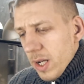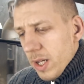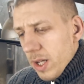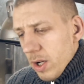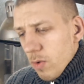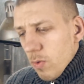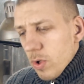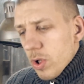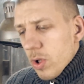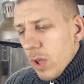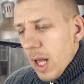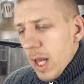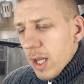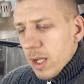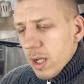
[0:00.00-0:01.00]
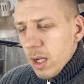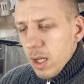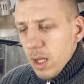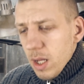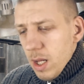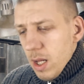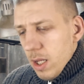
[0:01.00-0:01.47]
one here. Would you like
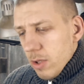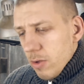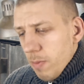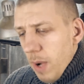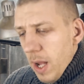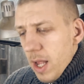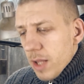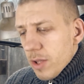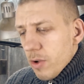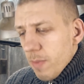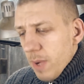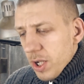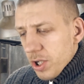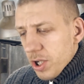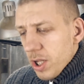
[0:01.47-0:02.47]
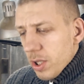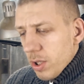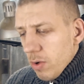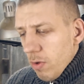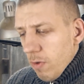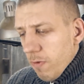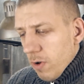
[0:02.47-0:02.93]
to buy a new machine
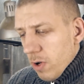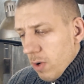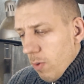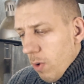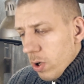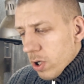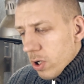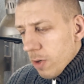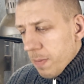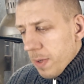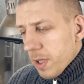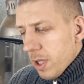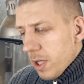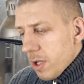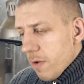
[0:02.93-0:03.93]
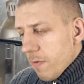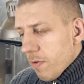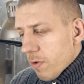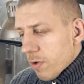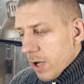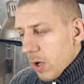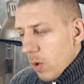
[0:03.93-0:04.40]
tool for the workshop in the near
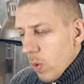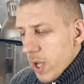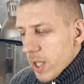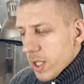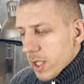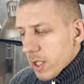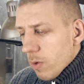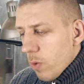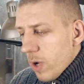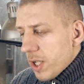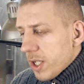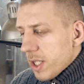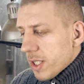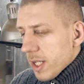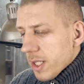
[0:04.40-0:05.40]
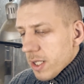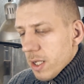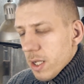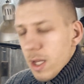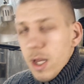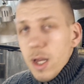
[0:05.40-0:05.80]
future? Which is it?